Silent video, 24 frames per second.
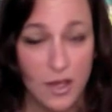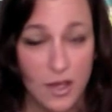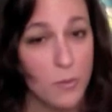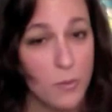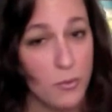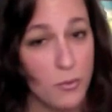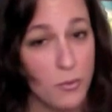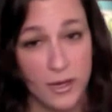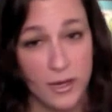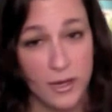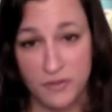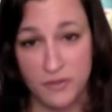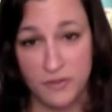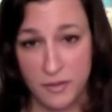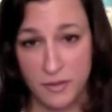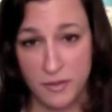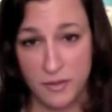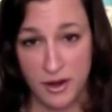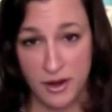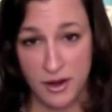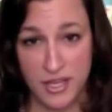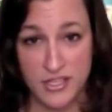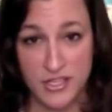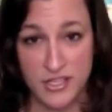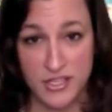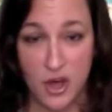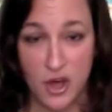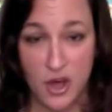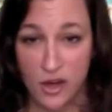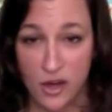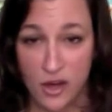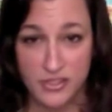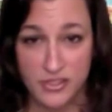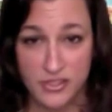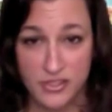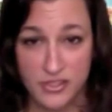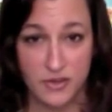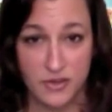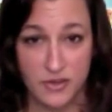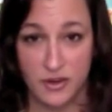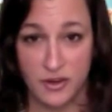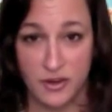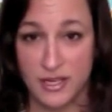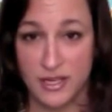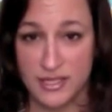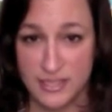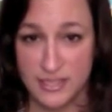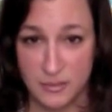Printing from there is also
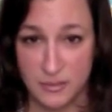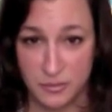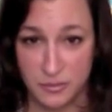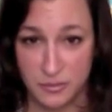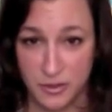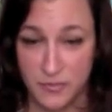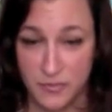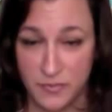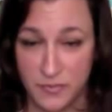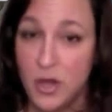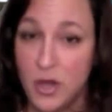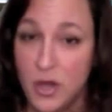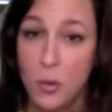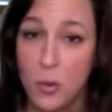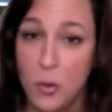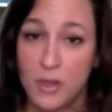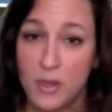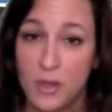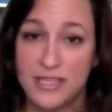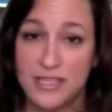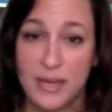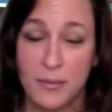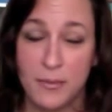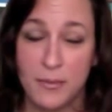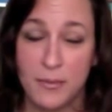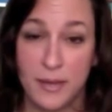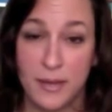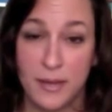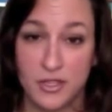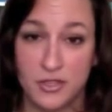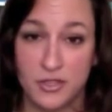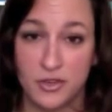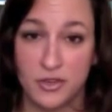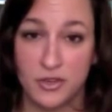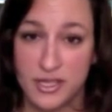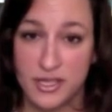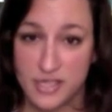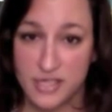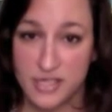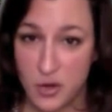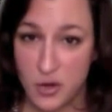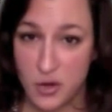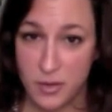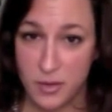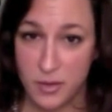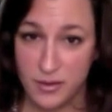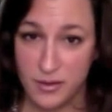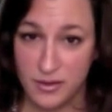very simple. Once that picture is
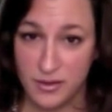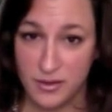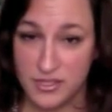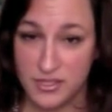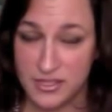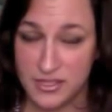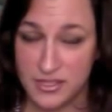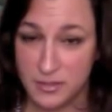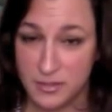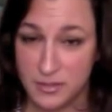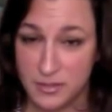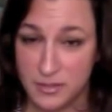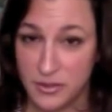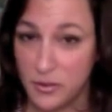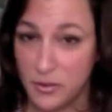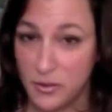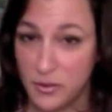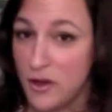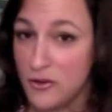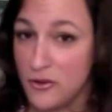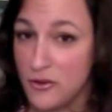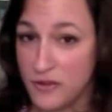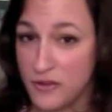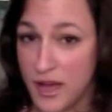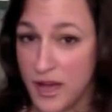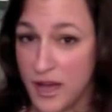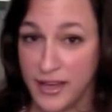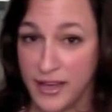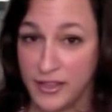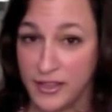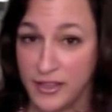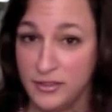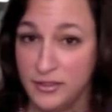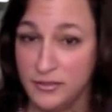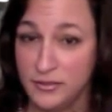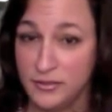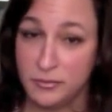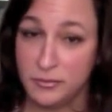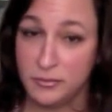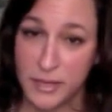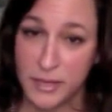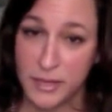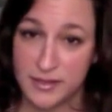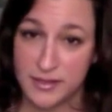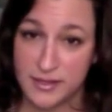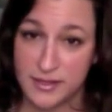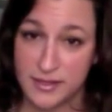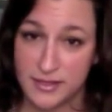open, you simply do File,
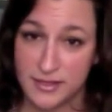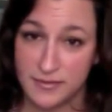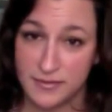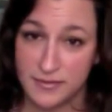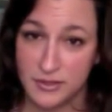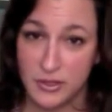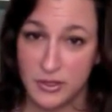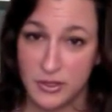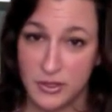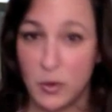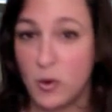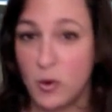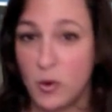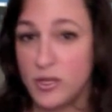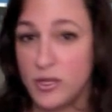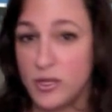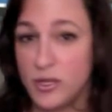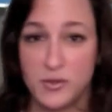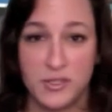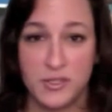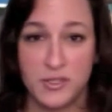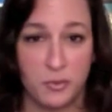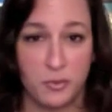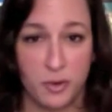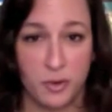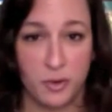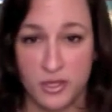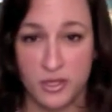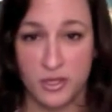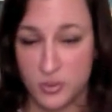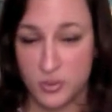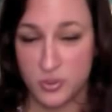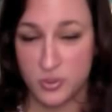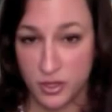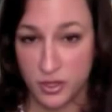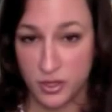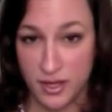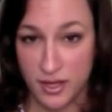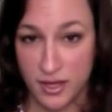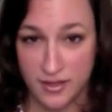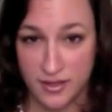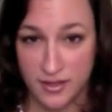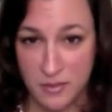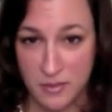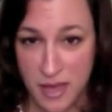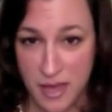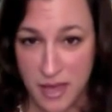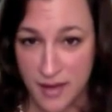Print, or use the print shortcut
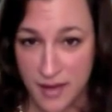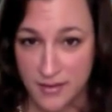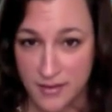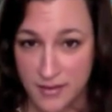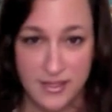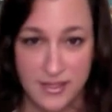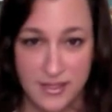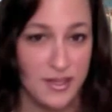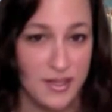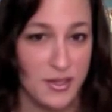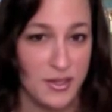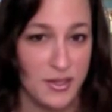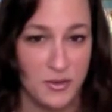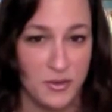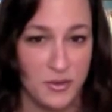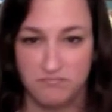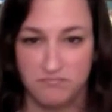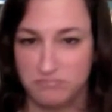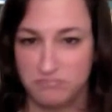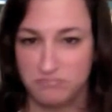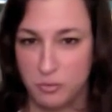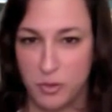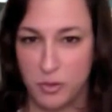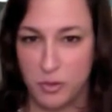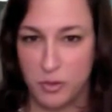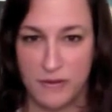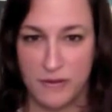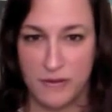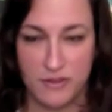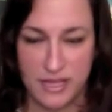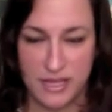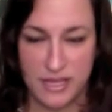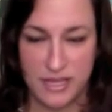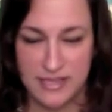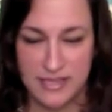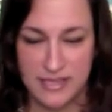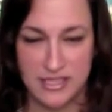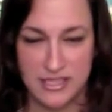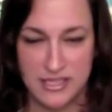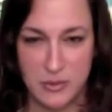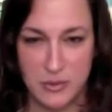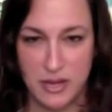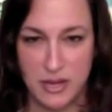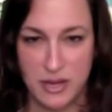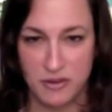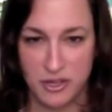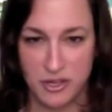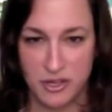command, whatever the easiest
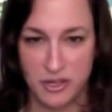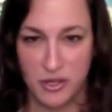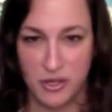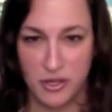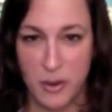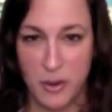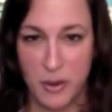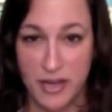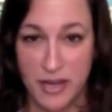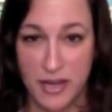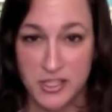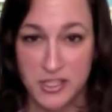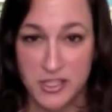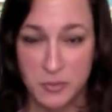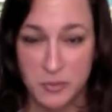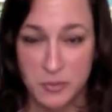way for you to go ahead and just